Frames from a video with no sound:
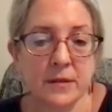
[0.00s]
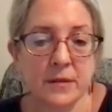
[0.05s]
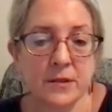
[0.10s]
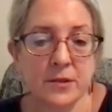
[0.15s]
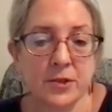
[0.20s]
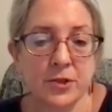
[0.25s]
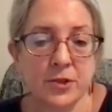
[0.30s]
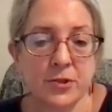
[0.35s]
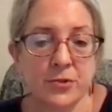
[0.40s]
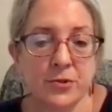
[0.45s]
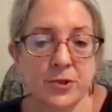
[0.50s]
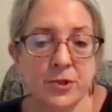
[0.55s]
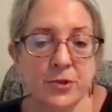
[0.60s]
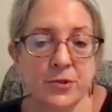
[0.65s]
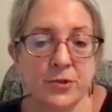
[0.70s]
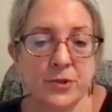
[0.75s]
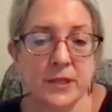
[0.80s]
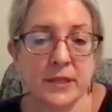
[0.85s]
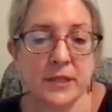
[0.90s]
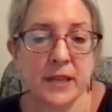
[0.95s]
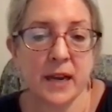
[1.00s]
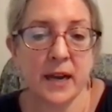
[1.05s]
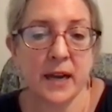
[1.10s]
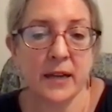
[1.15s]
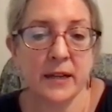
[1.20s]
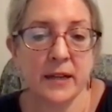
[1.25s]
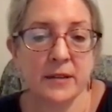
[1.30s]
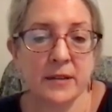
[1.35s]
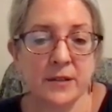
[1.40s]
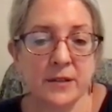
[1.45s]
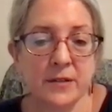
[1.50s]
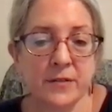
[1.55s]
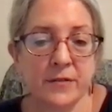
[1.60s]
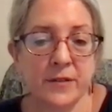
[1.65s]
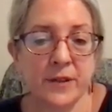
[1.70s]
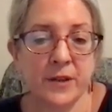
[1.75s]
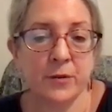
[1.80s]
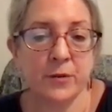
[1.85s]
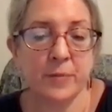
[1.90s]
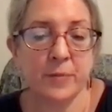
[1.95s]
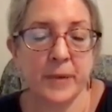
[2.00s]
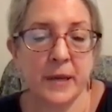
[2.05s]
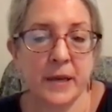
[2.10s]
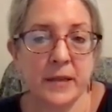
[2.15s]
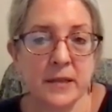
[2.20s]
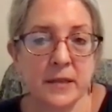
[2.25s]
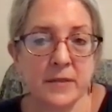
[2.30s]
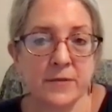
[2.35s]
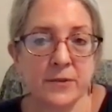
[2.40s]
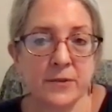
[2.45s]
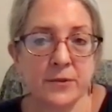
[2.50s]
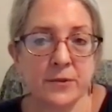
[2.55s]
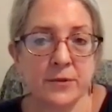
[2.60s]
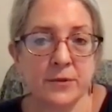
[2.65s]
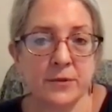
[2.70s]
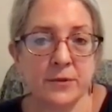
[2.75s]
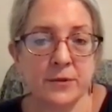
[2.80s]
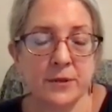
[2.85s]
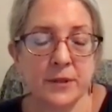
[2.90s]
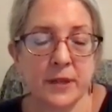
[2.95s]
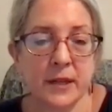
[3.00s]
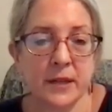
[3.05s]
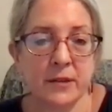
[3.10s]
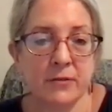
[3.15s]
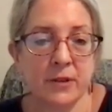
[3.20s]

should you desire to feel peaceful and